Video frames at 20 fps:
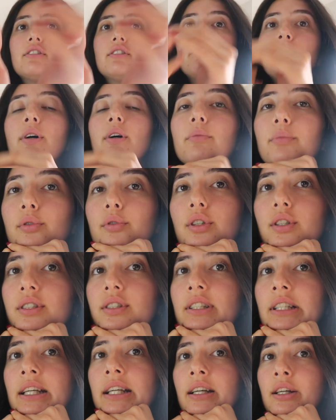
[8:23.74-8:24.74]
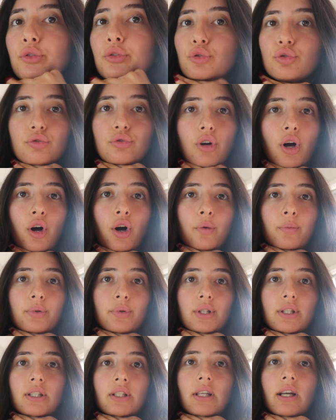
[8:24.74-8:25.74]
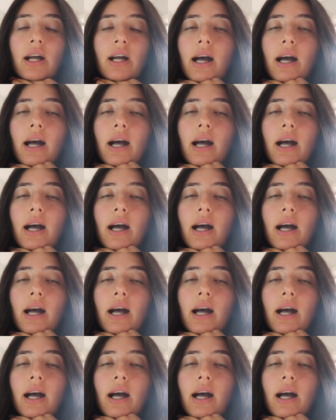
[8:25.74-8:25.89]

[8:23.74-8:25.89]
some bronzing drops,